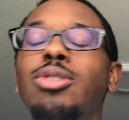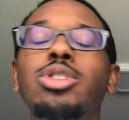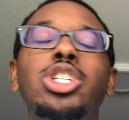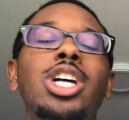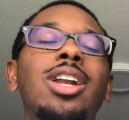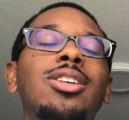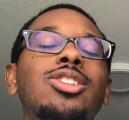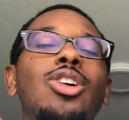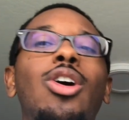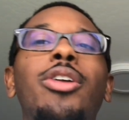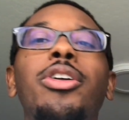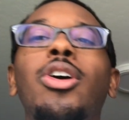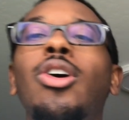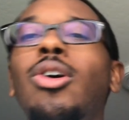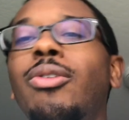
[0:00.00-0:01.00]
Shout out to all
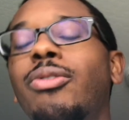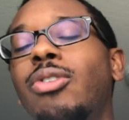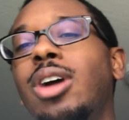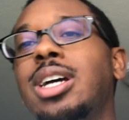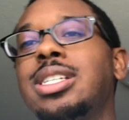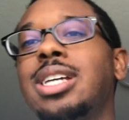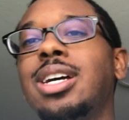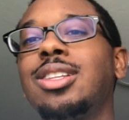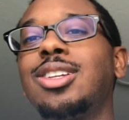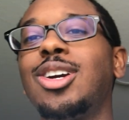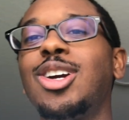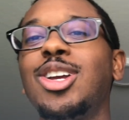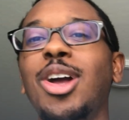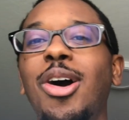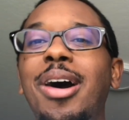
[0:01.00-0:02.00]
the home fries out
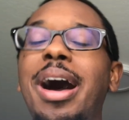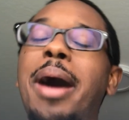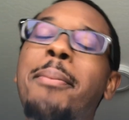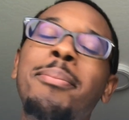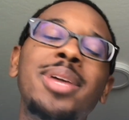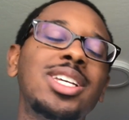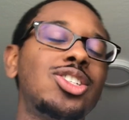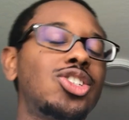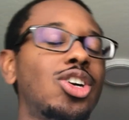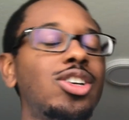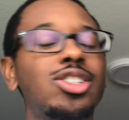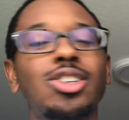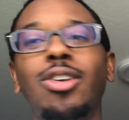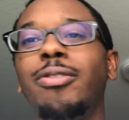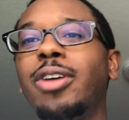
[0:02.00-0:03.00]
there, y'all. I missed y'all
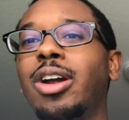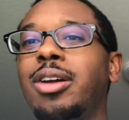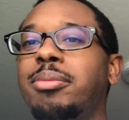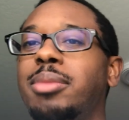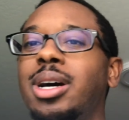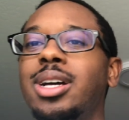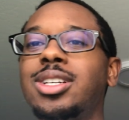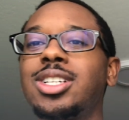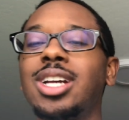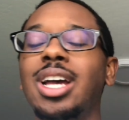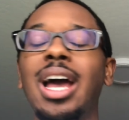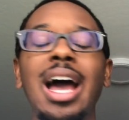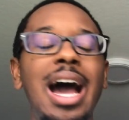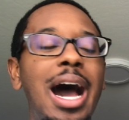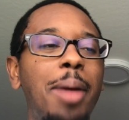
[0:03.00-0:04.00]
so very much.
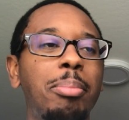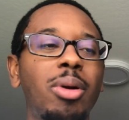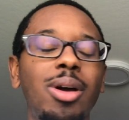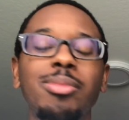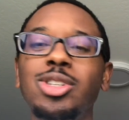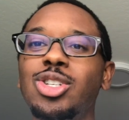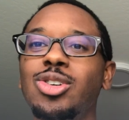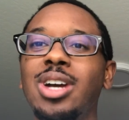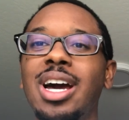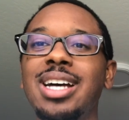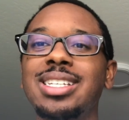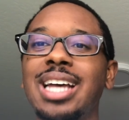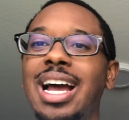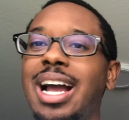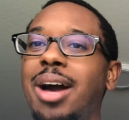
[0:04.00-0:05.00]
I promise you
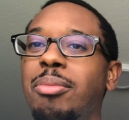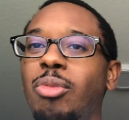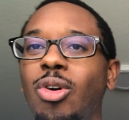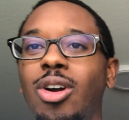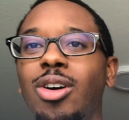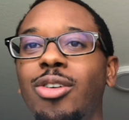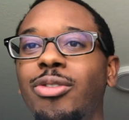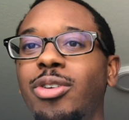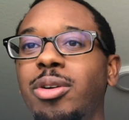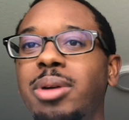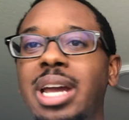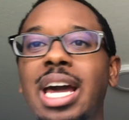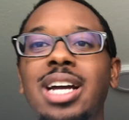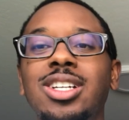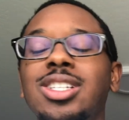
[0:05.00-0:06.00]
guys, I got more Home Free
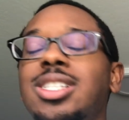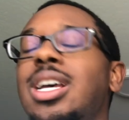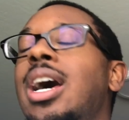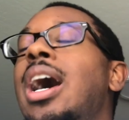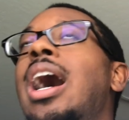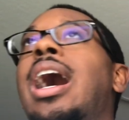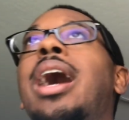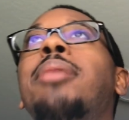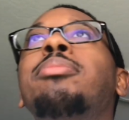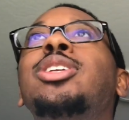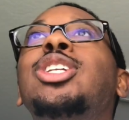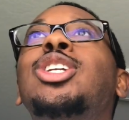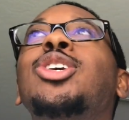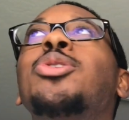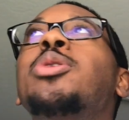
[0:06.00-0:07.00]
reactions. I'm
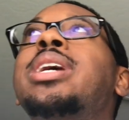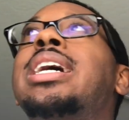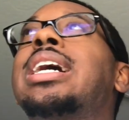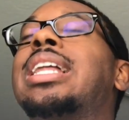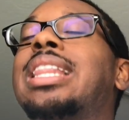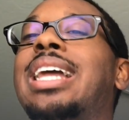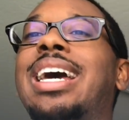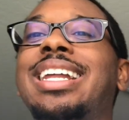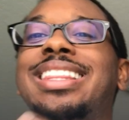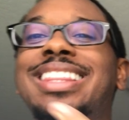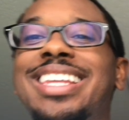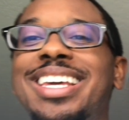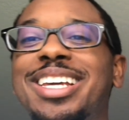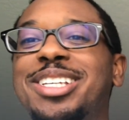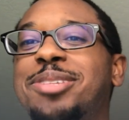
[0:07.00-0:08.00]
doing a lot of
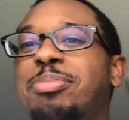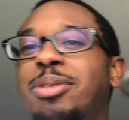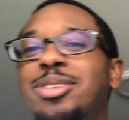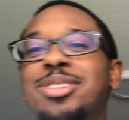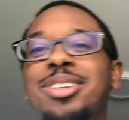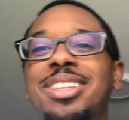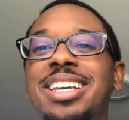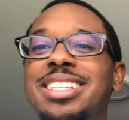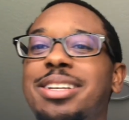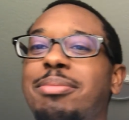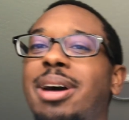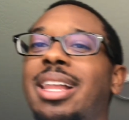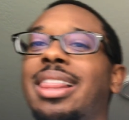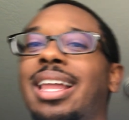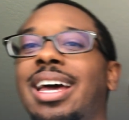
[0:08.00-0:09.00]
things, personal things in
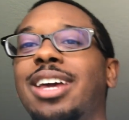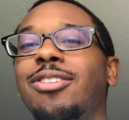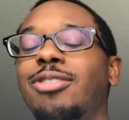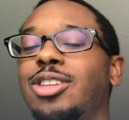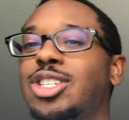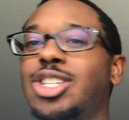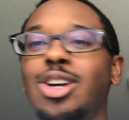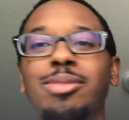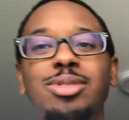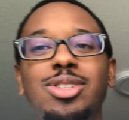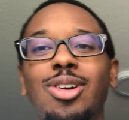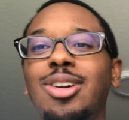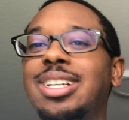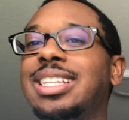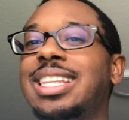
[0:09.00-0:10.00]
my life, and so I'm
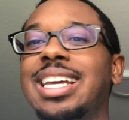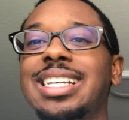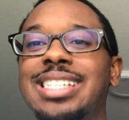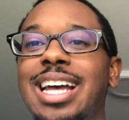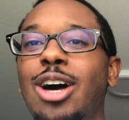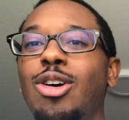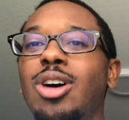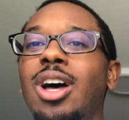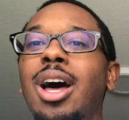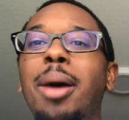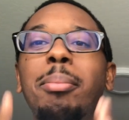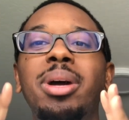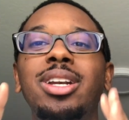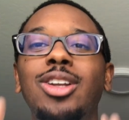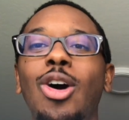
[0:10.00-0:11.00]
sorting things out.
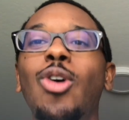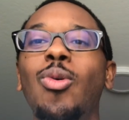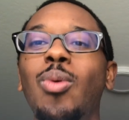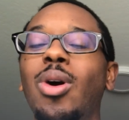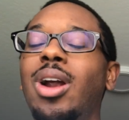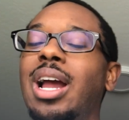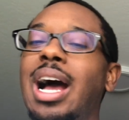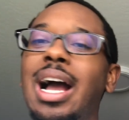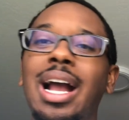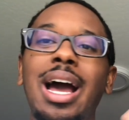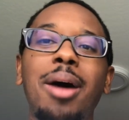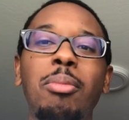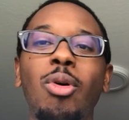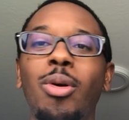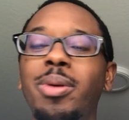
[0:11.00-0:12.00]
But don't worry, I
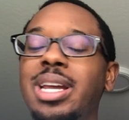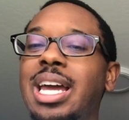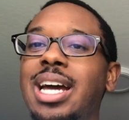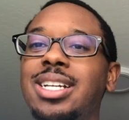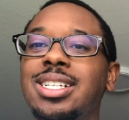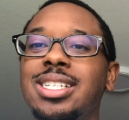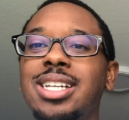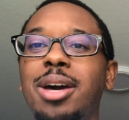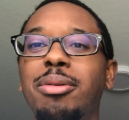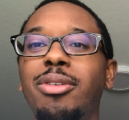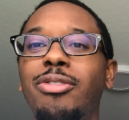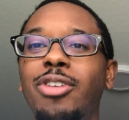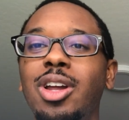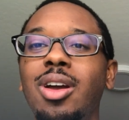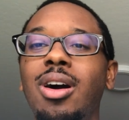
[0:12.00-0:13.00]
got more reactions coming
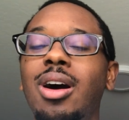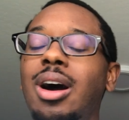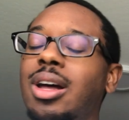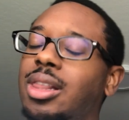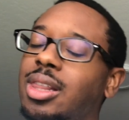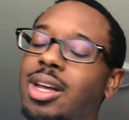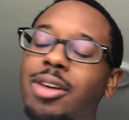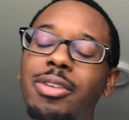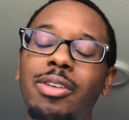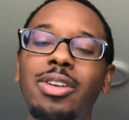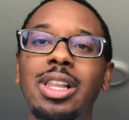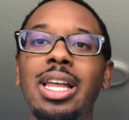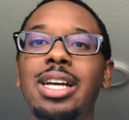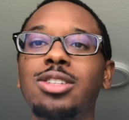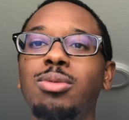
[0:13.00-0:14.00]
for y'all. I love every
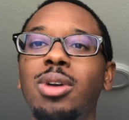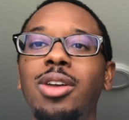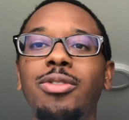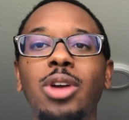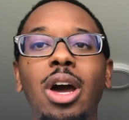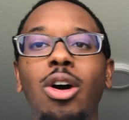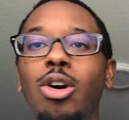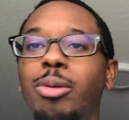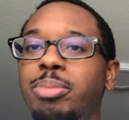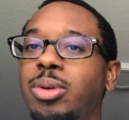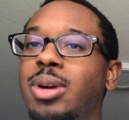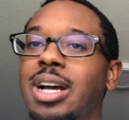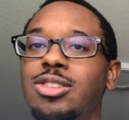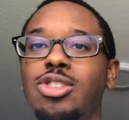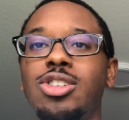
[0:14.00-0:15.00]
last one of you. I hope you
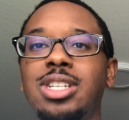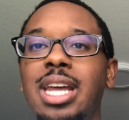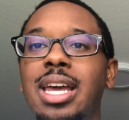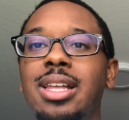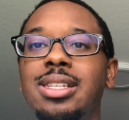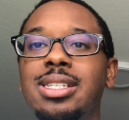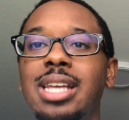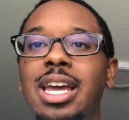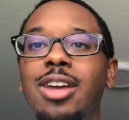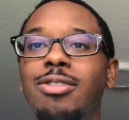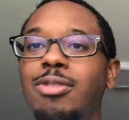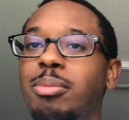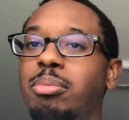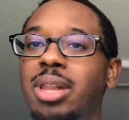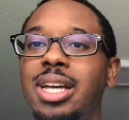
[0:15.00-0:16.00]
guys are staying safe
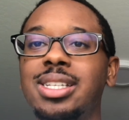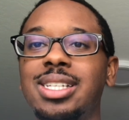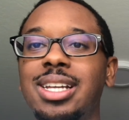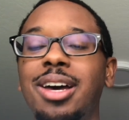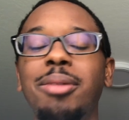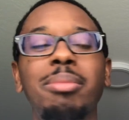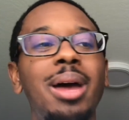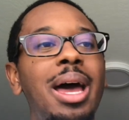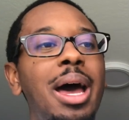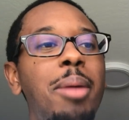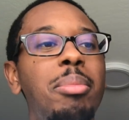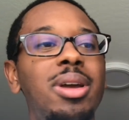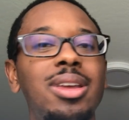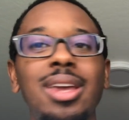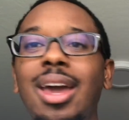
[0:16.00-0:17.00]
and blessed up.
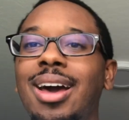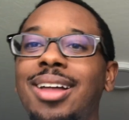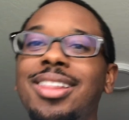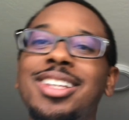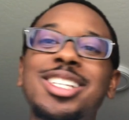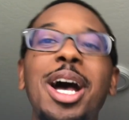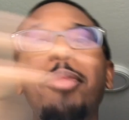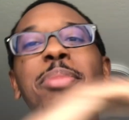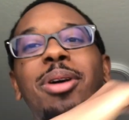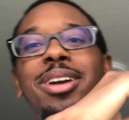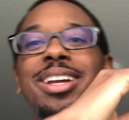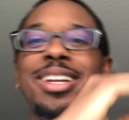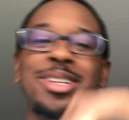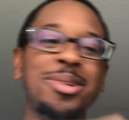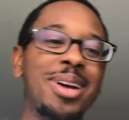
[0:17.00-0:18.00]
But yeah, let's hop on
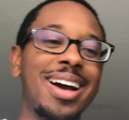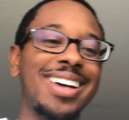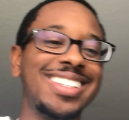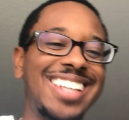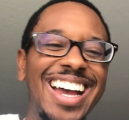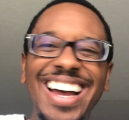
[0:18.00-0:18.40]
in, you guys.